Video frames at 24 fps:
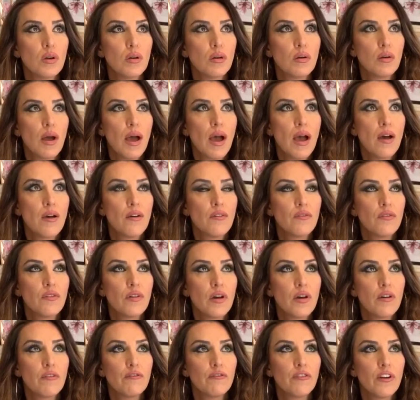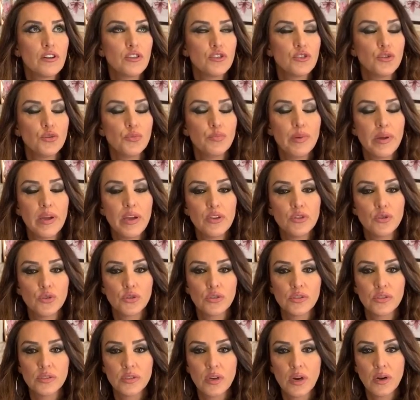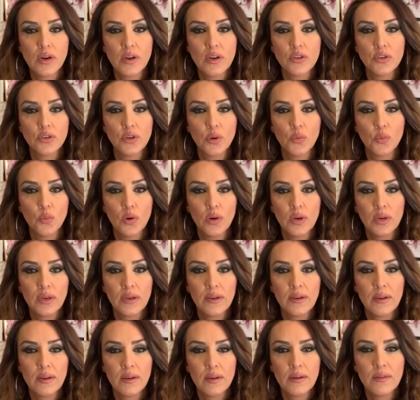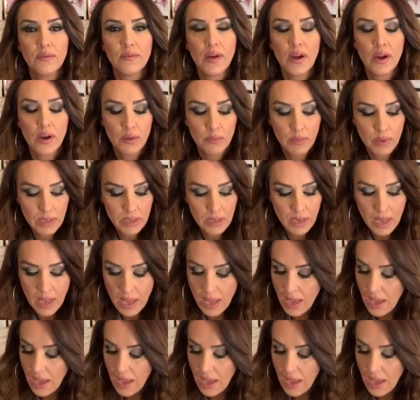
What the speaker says: have a fresh new page or start in your work environment,